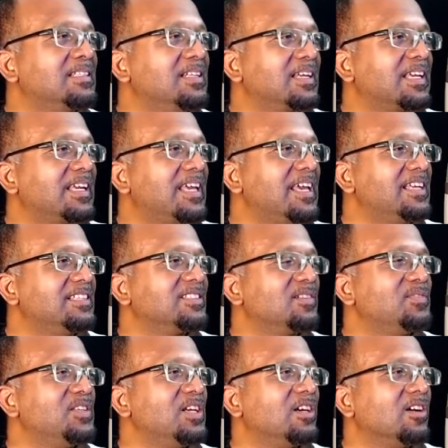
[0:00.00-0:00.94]
The kings
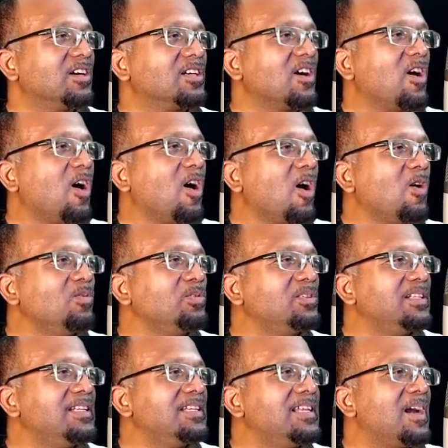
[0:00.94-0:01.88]
of the earth. How
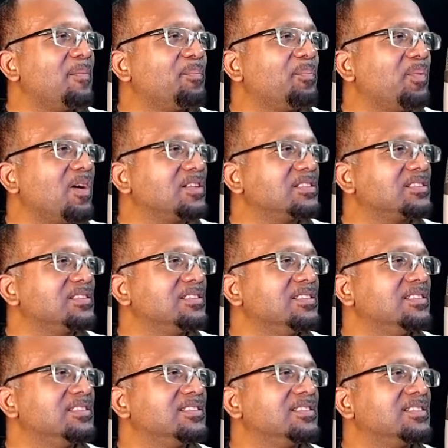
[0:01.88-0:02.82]
did the
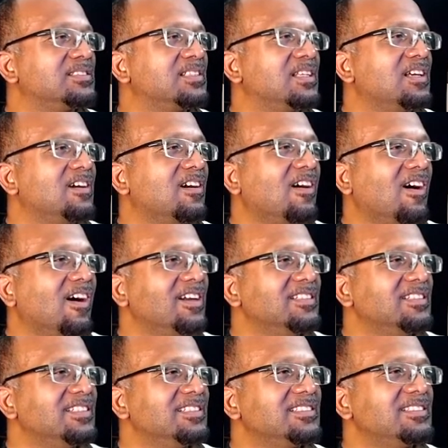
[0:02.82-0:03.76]
apostles
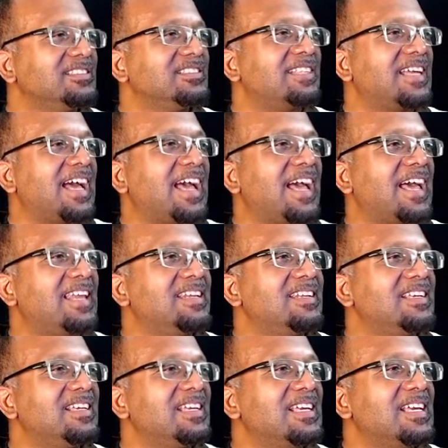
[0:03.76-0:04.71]

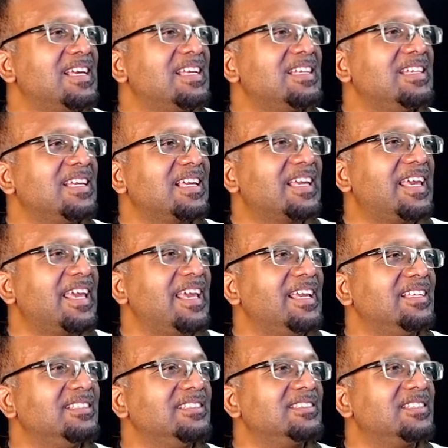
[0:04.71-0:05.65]
understand the
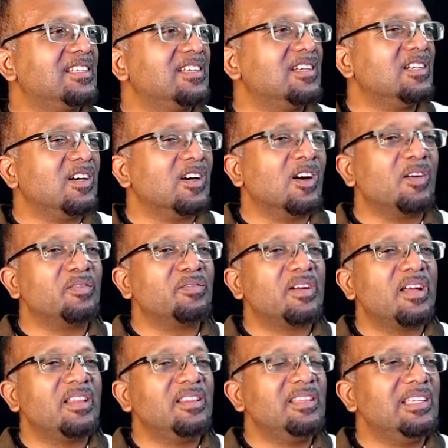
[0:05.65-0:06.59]
kings
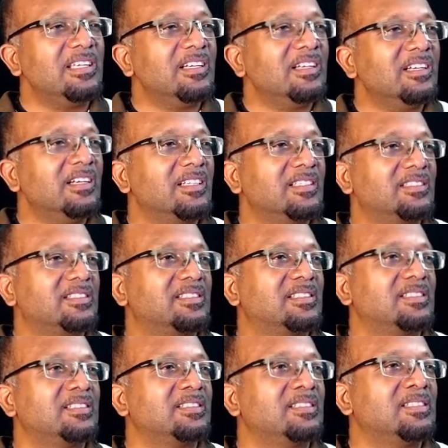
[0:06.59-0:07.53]
of the
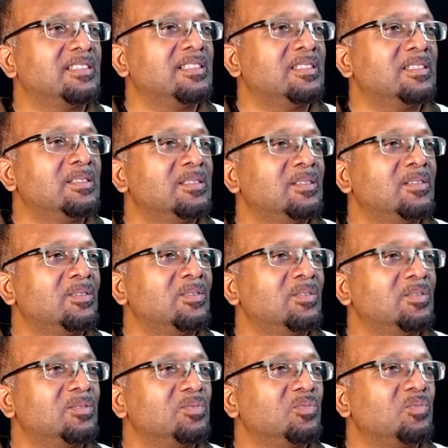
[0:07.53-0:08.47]
earth.
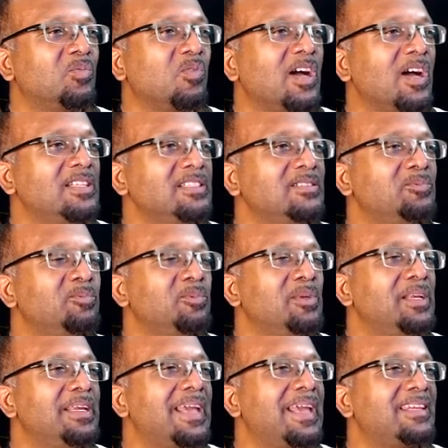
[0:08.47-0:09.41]
Because once we
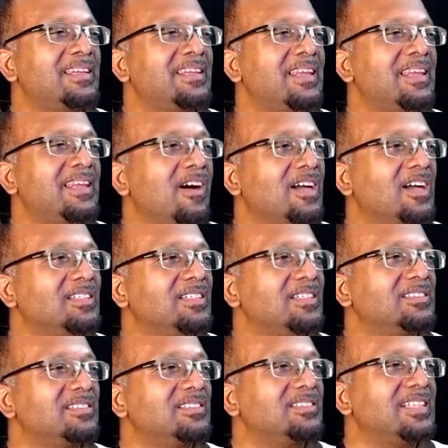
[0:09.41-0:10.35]
get their
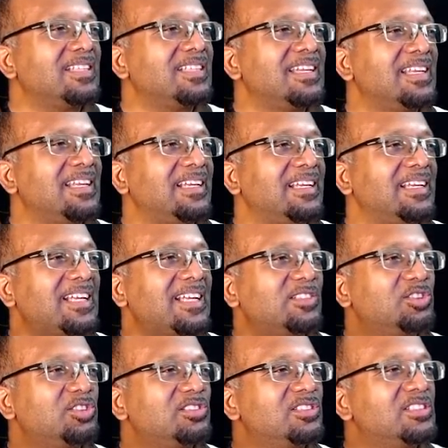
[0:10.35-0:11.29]
understanding, that should
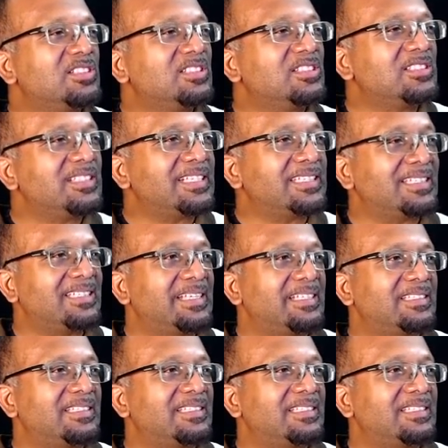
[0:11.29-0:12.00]
settle it.